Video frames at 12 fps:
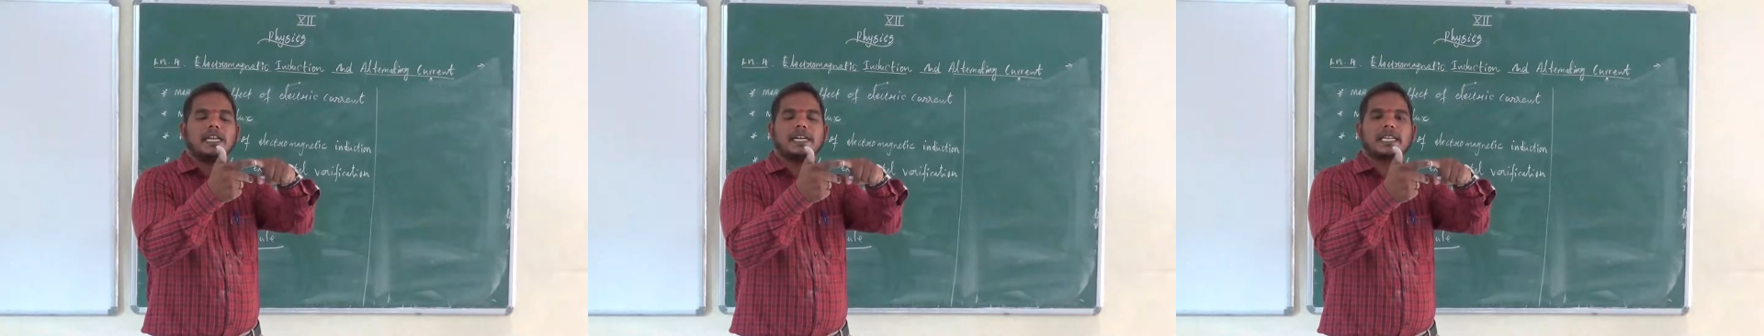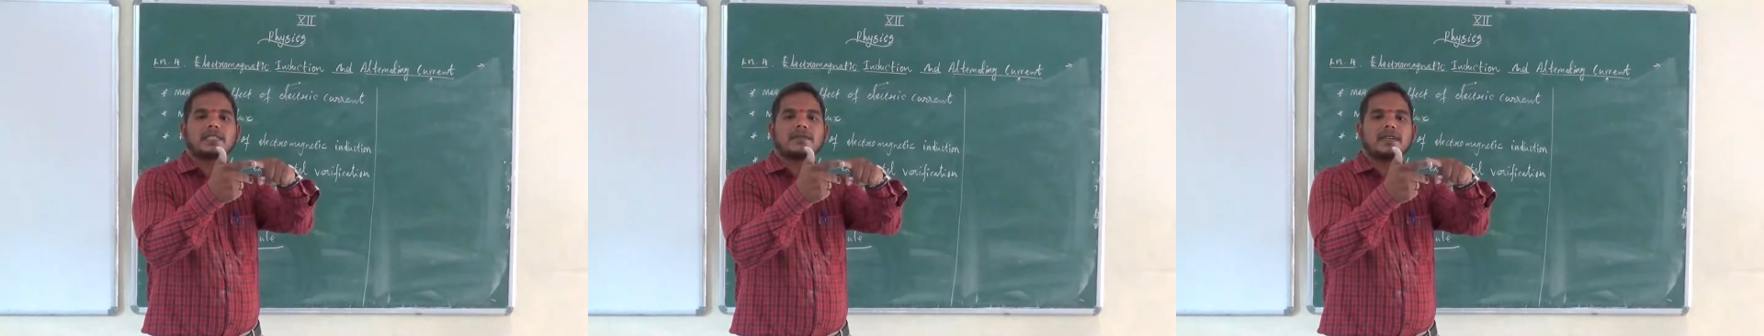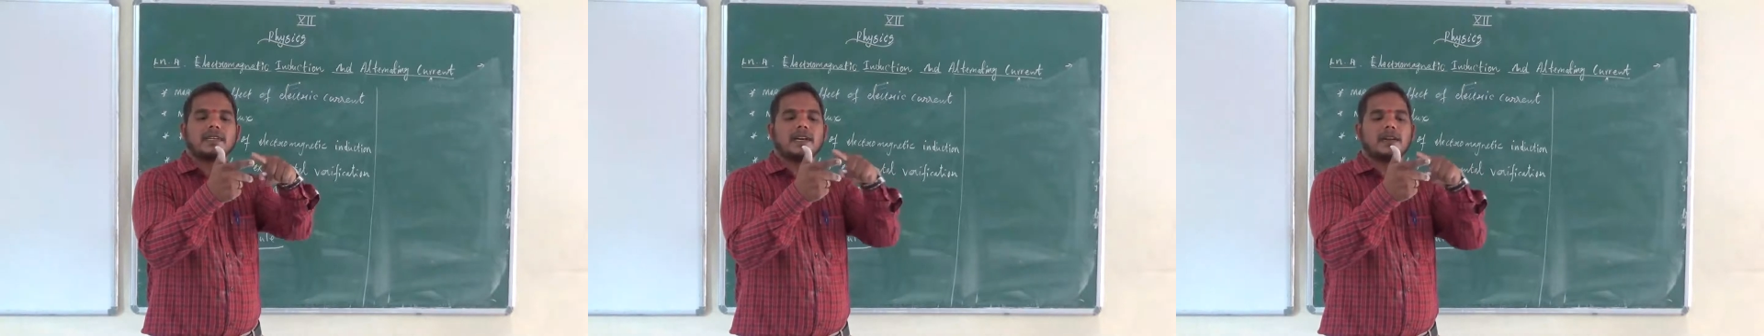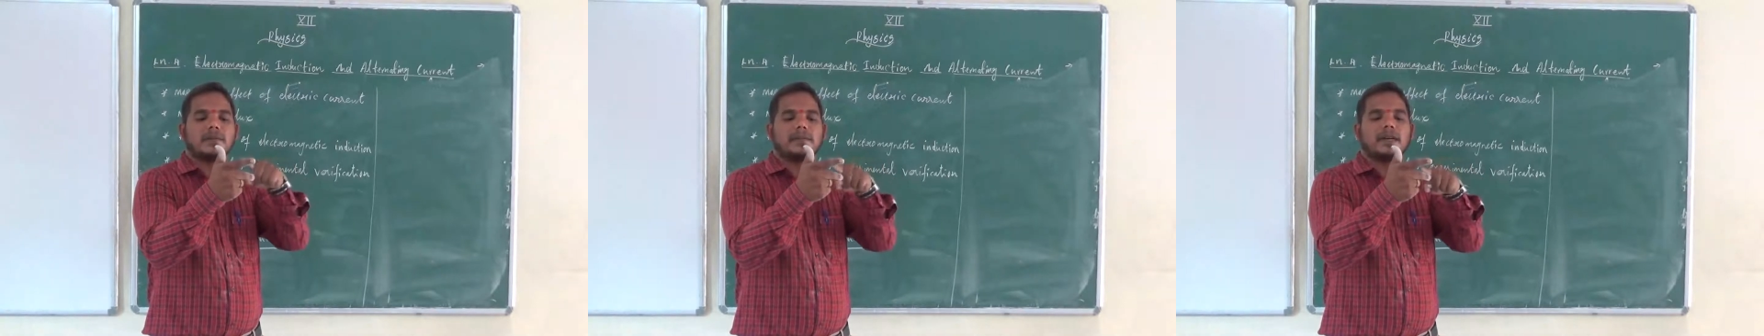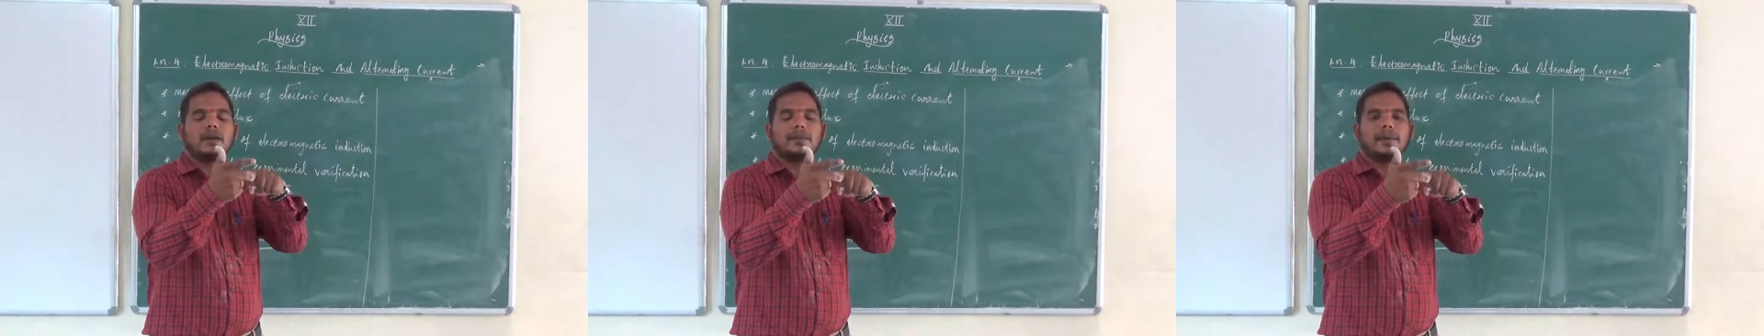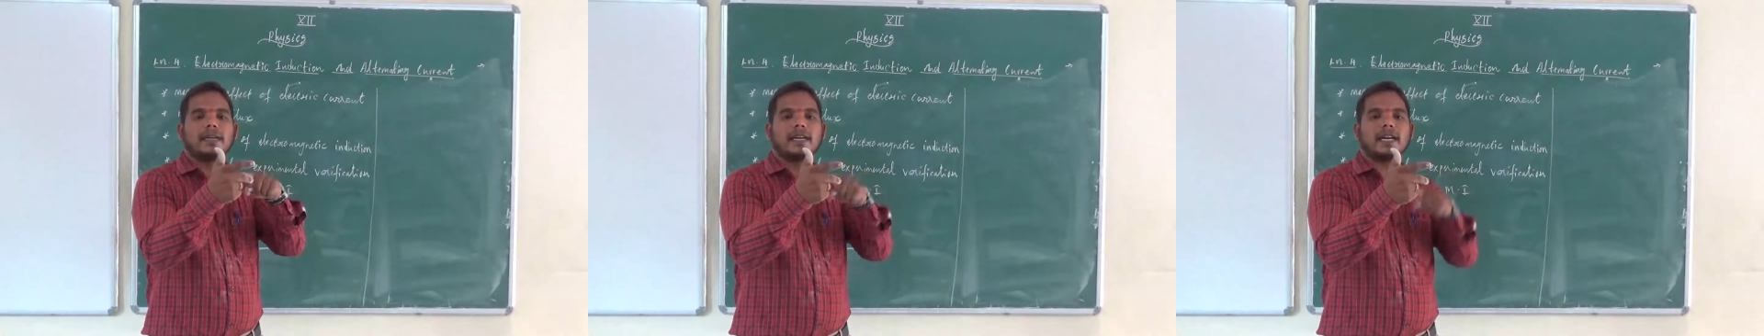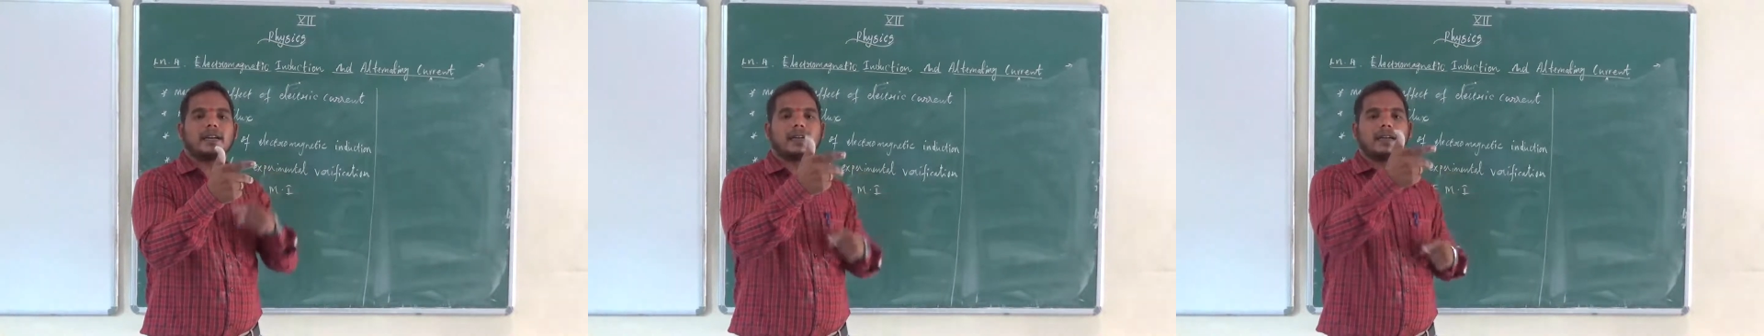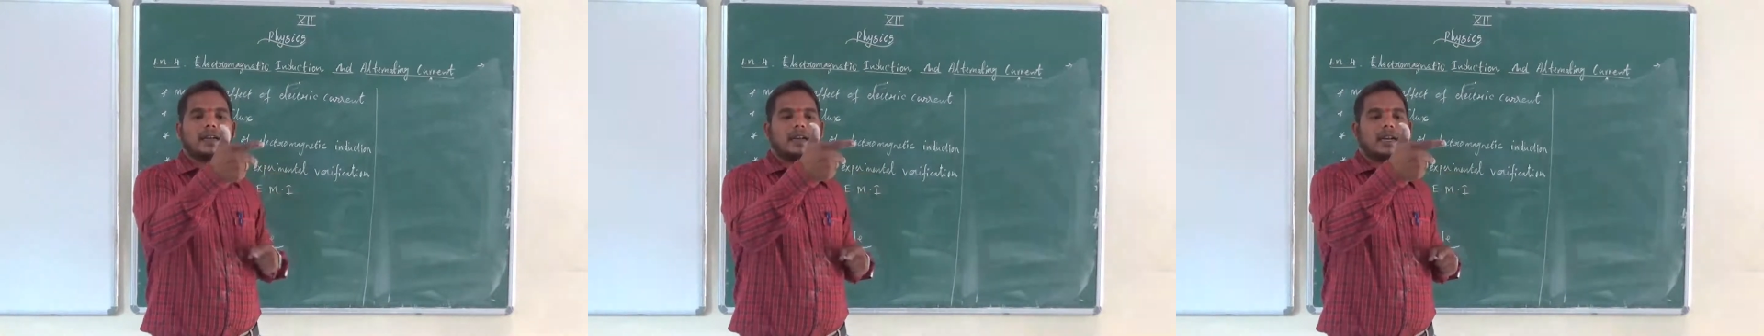index finger, middle
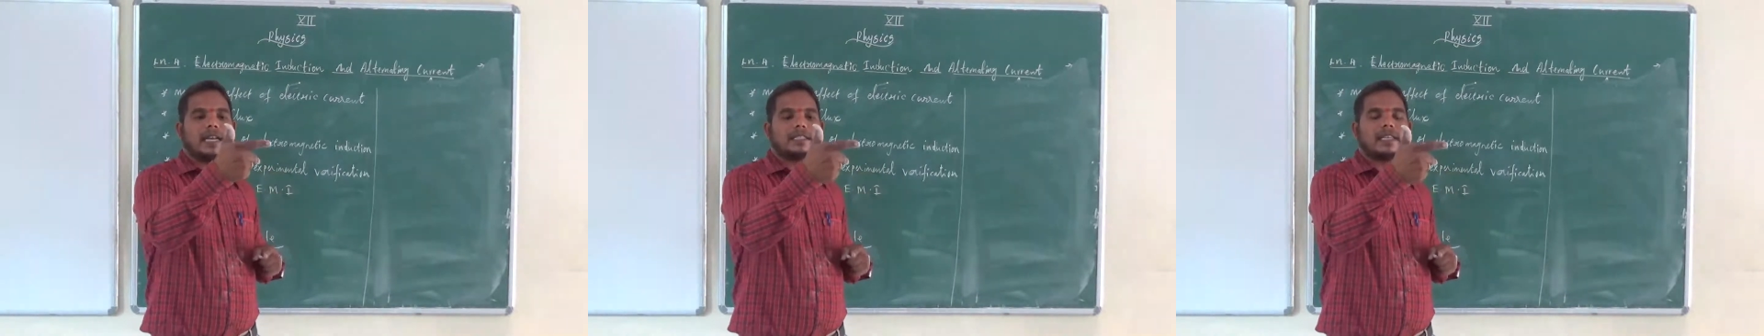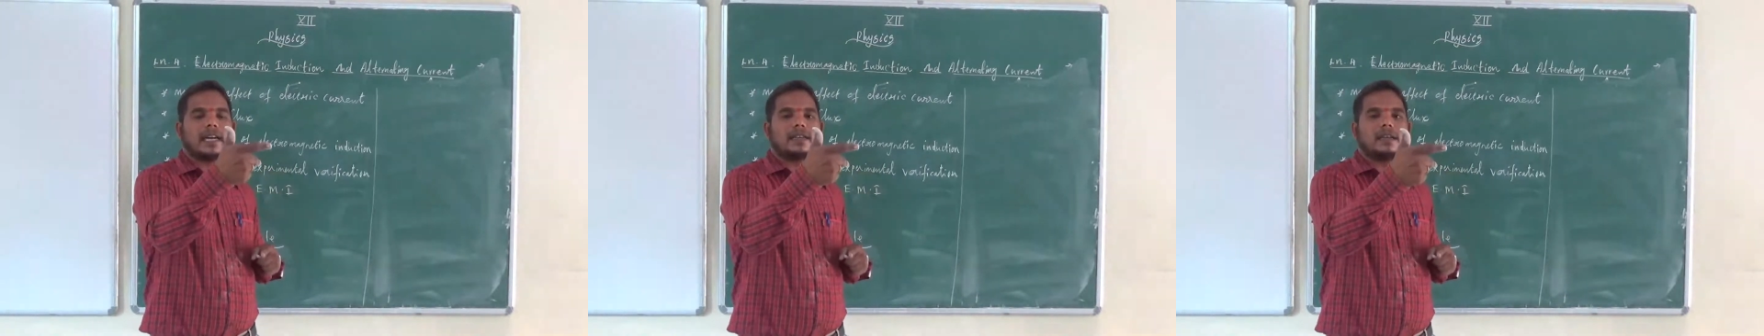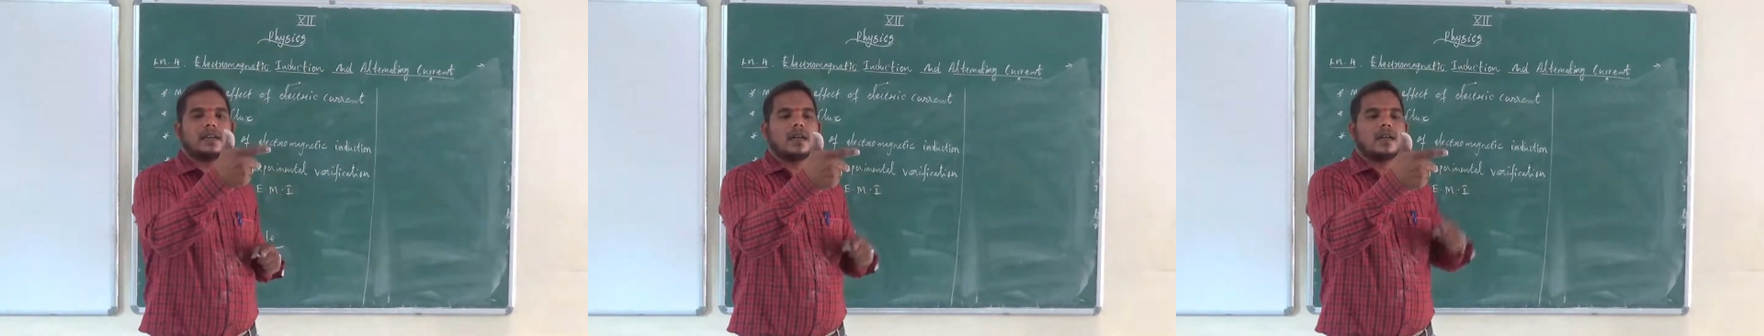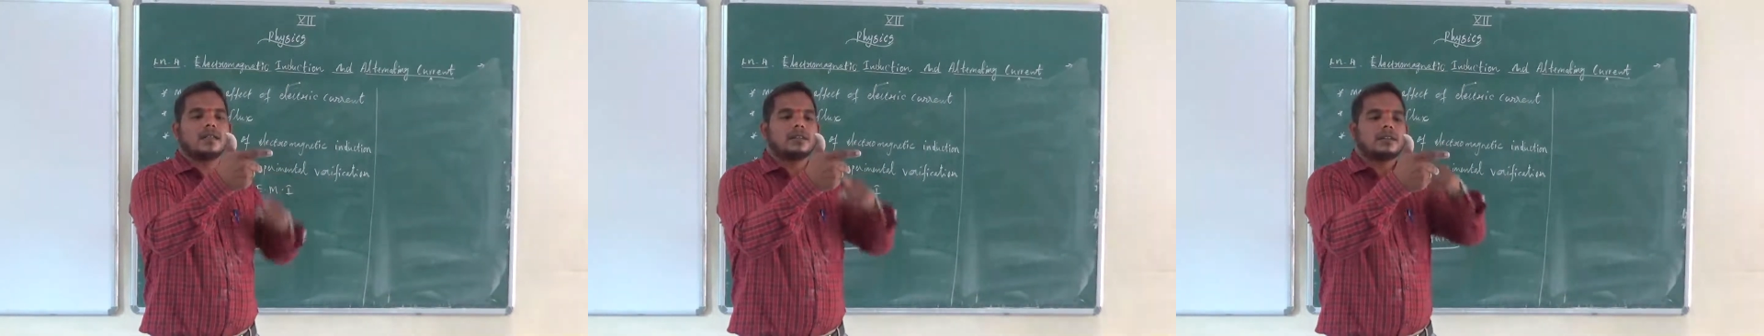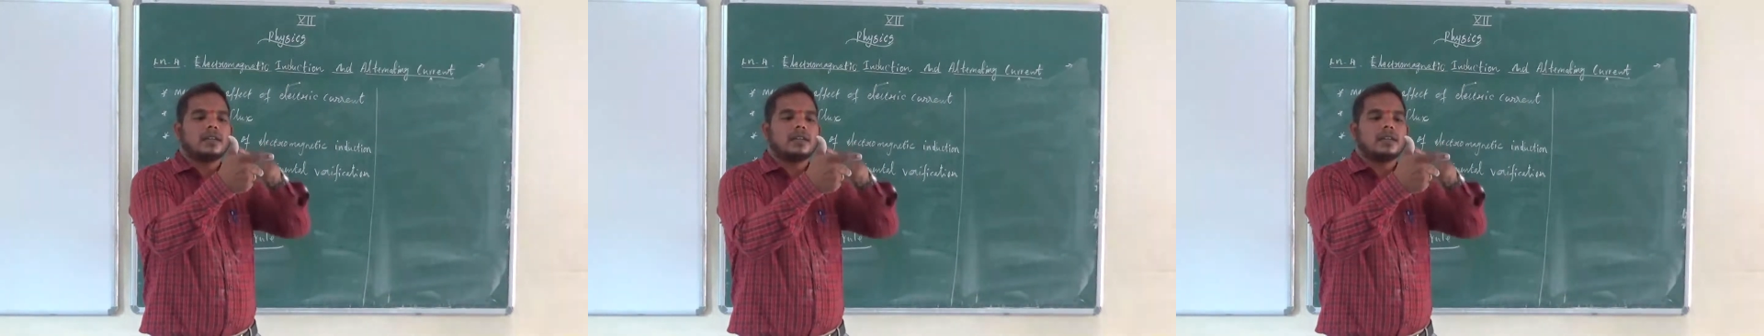finger, like that.